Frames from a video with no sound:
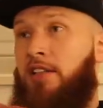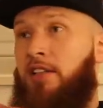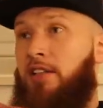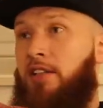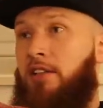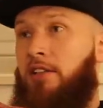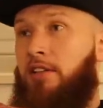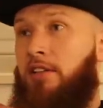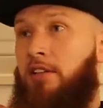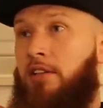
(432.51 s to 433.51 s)
I guess that's
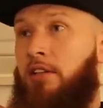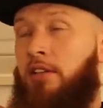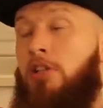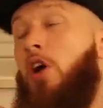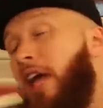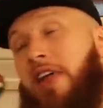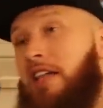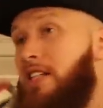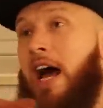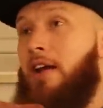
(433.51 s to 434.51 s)
just not us. No, yeah,
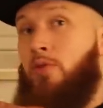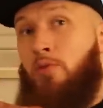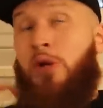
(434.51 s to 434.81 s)
that's not.